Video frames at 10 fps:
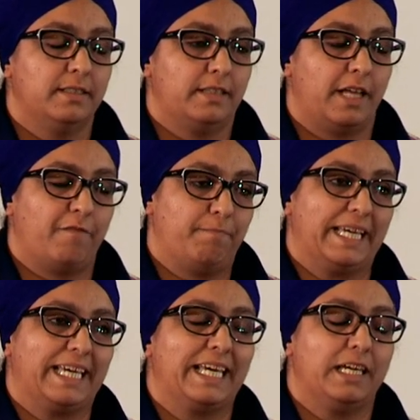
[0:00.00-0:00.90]
that have
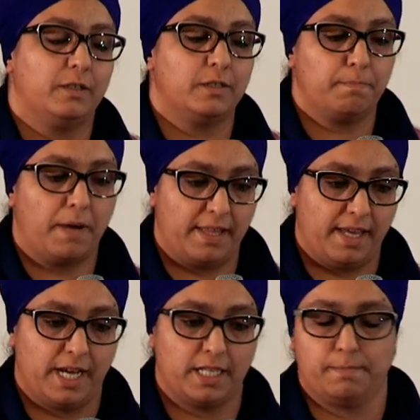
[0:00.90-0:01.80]
been killed by their
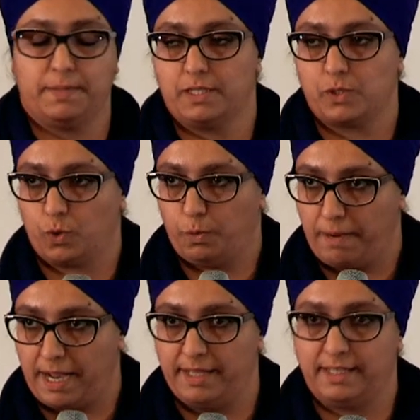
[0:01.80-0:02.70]
husbands or
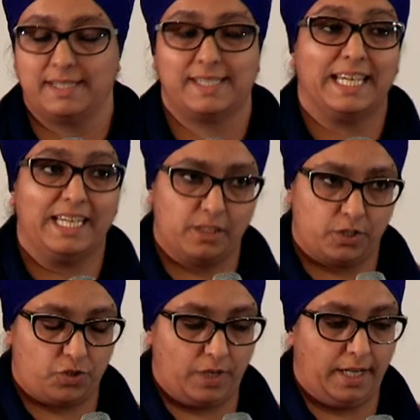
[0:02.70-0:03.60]
partners in
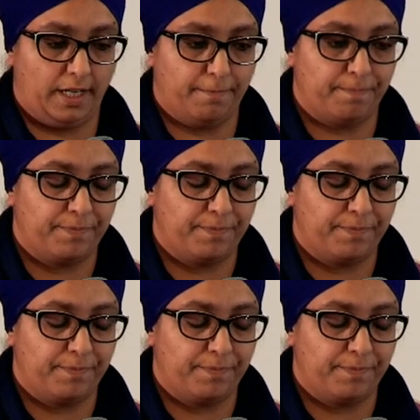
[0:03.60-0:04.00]
Australia.